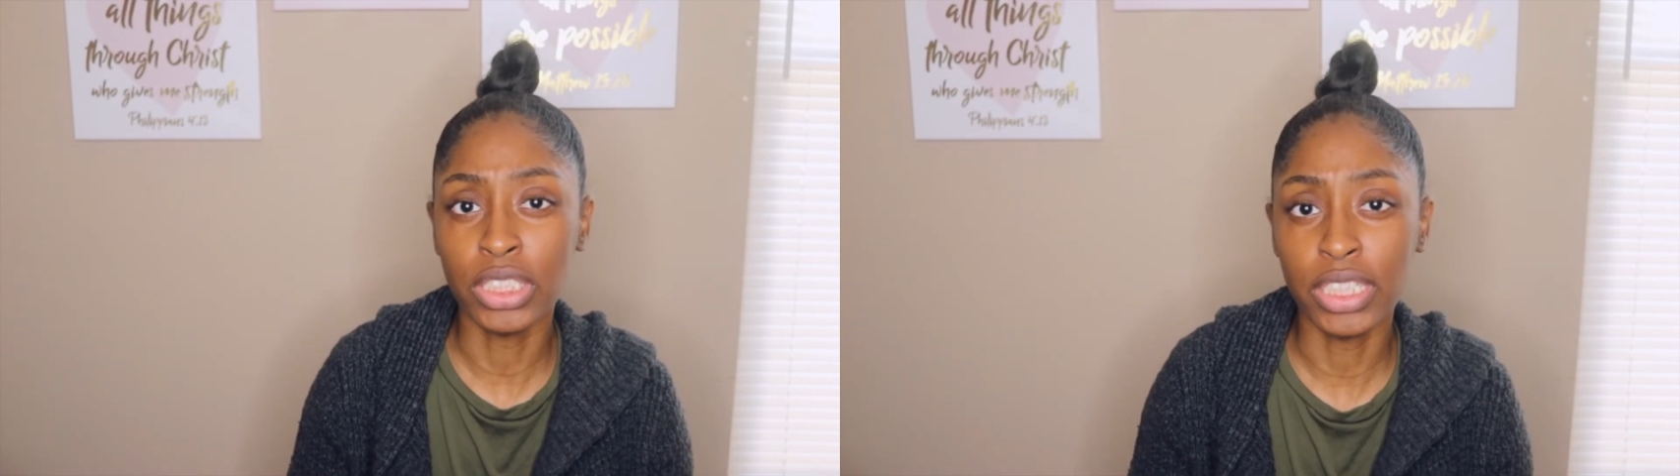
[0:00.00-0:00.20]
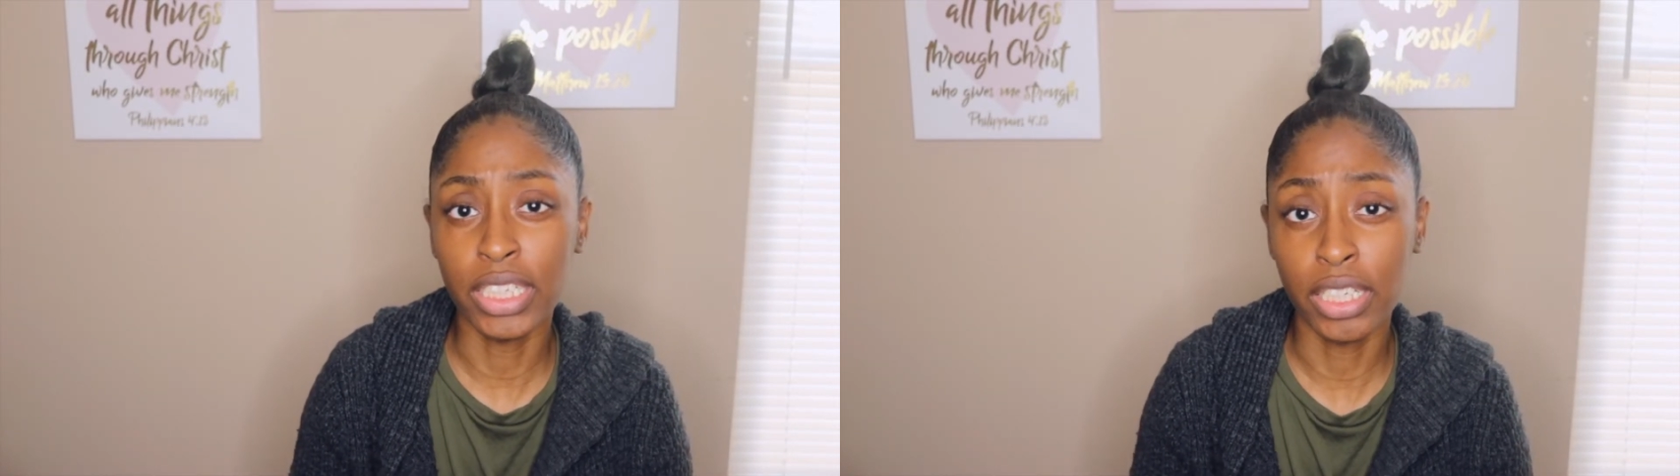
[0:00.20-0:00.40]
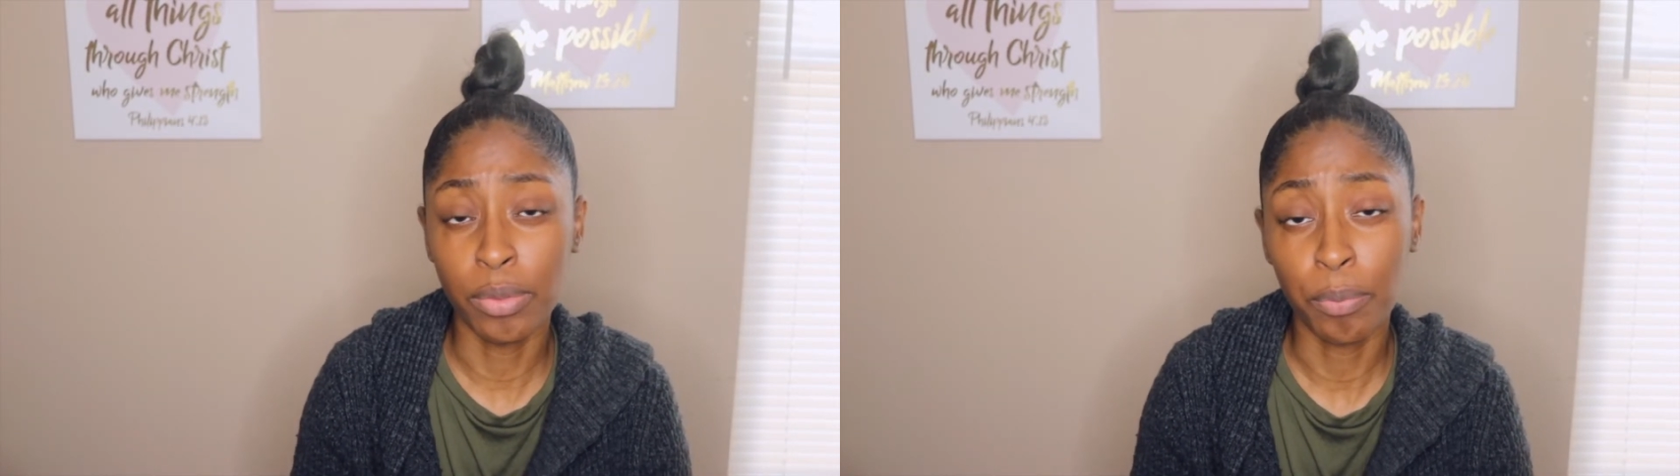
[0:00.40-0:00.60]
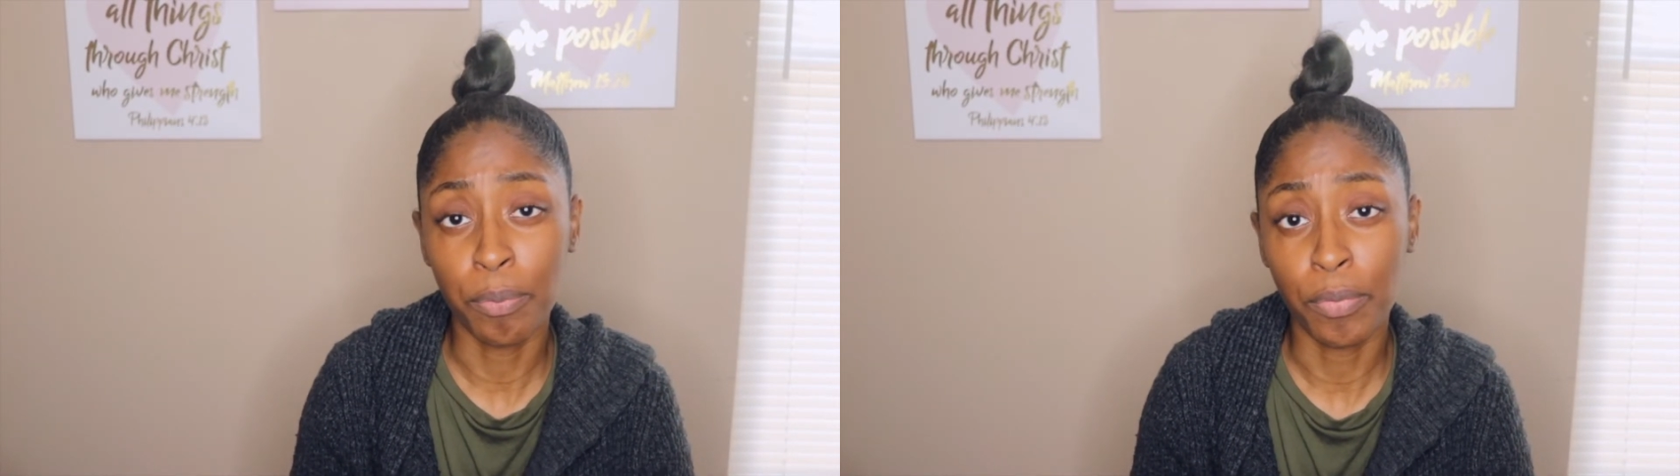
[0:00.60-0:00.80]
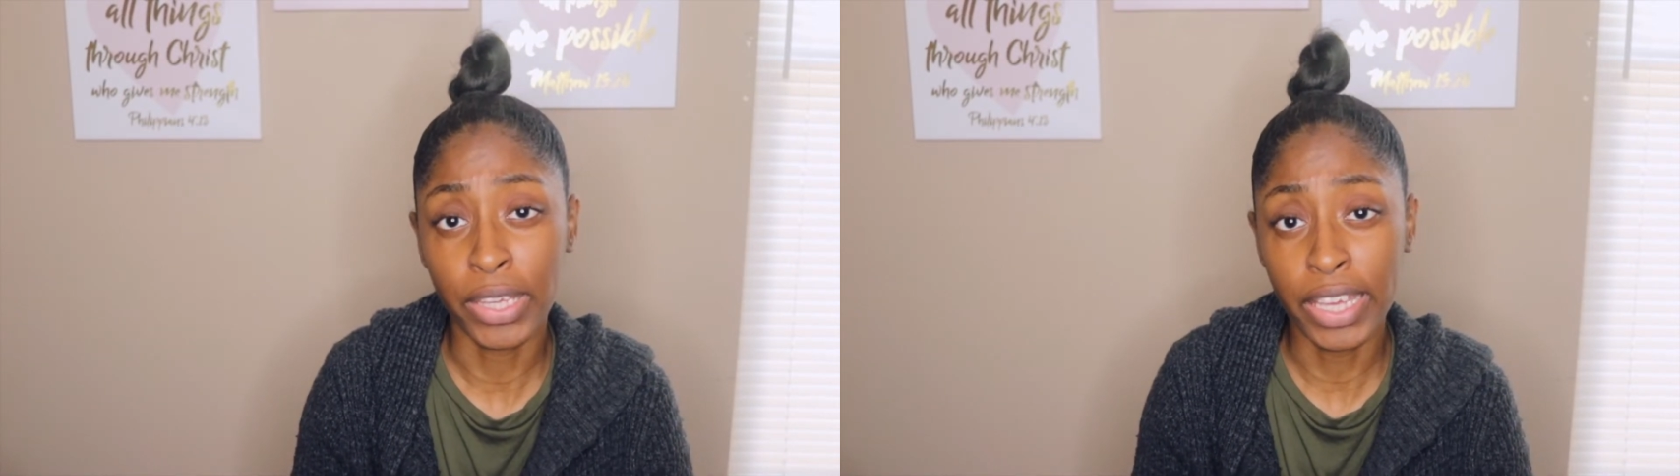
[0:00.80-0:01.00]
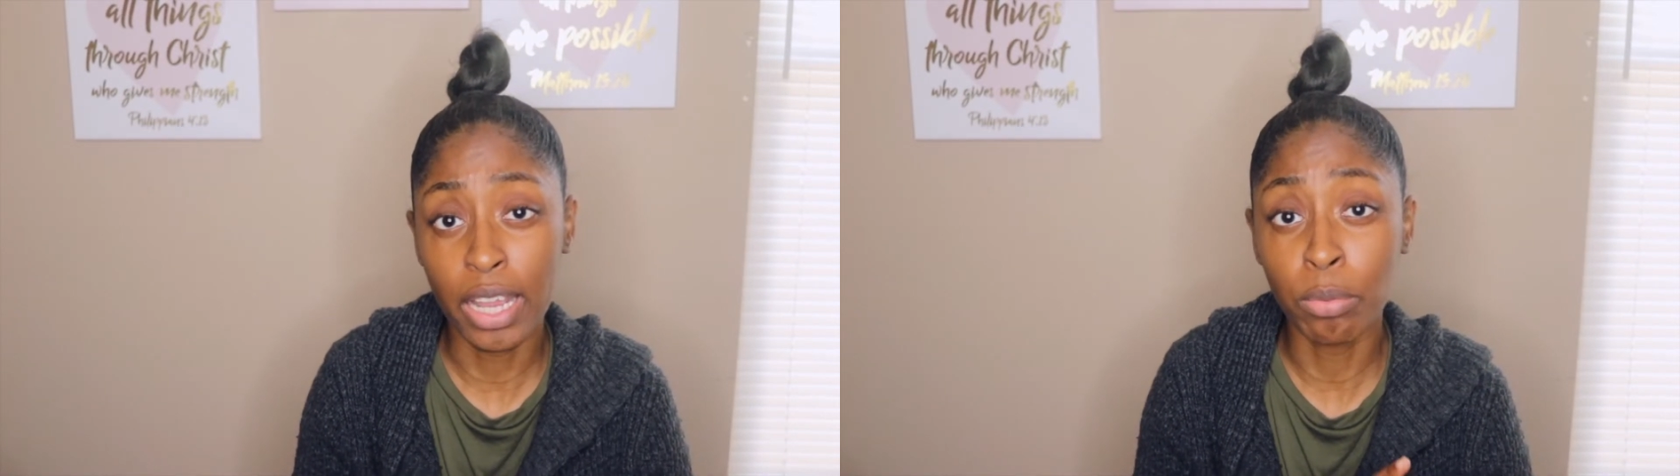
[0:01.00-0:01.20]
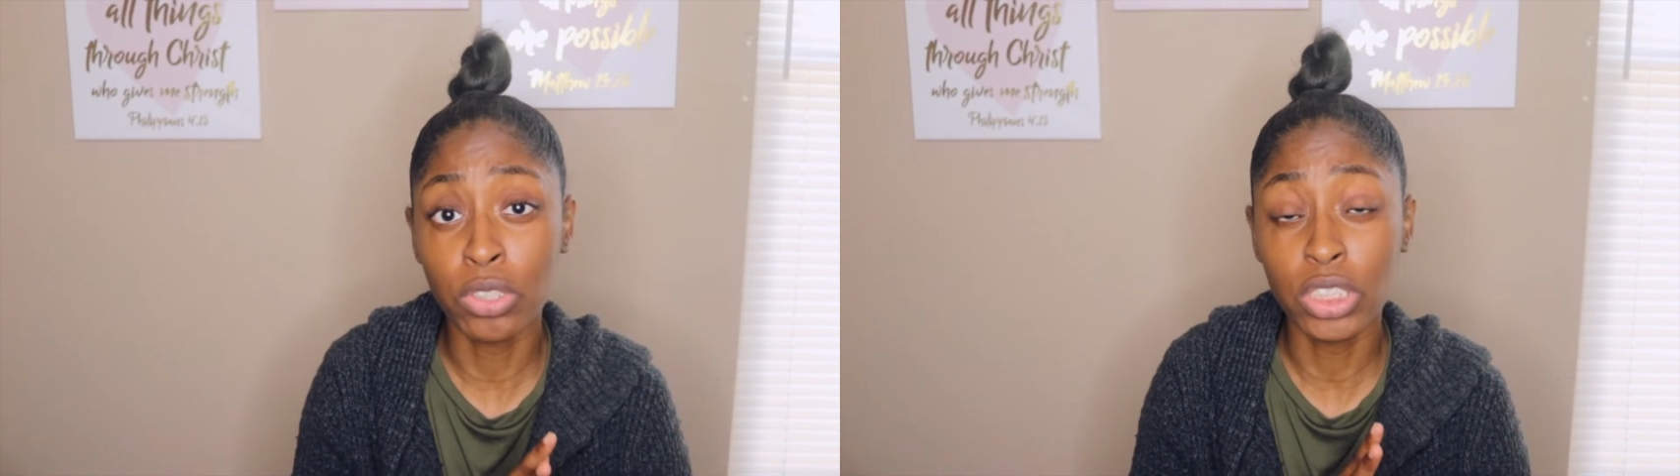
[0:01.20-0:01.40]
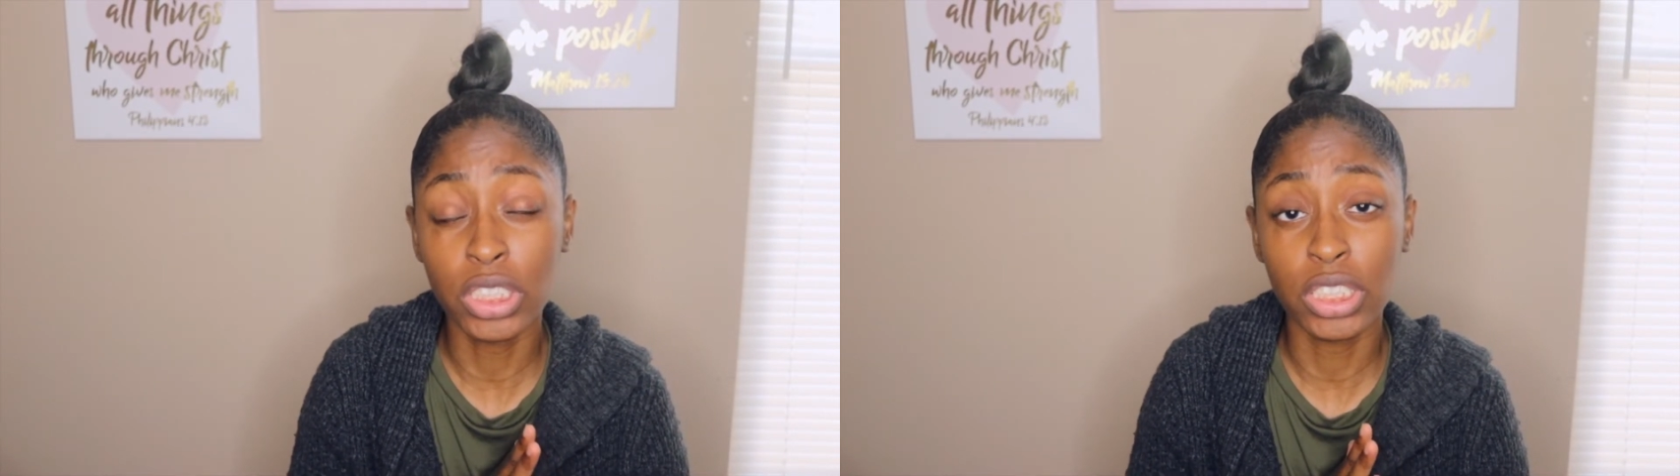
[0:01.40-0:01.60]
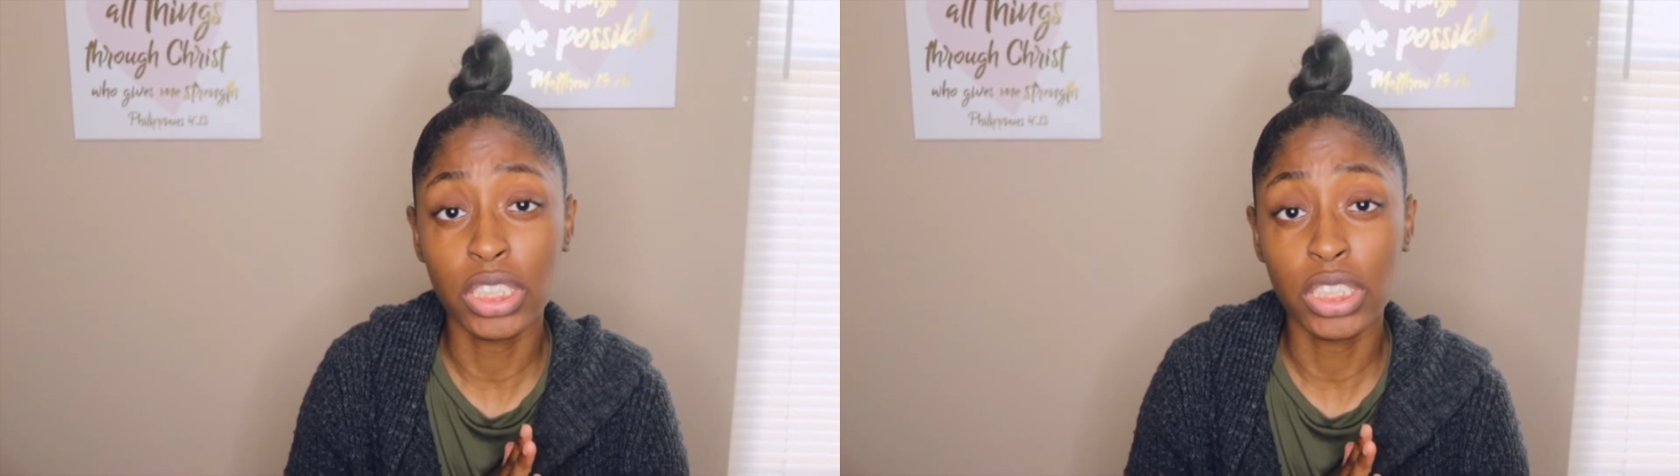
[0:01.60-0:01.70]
in cameras.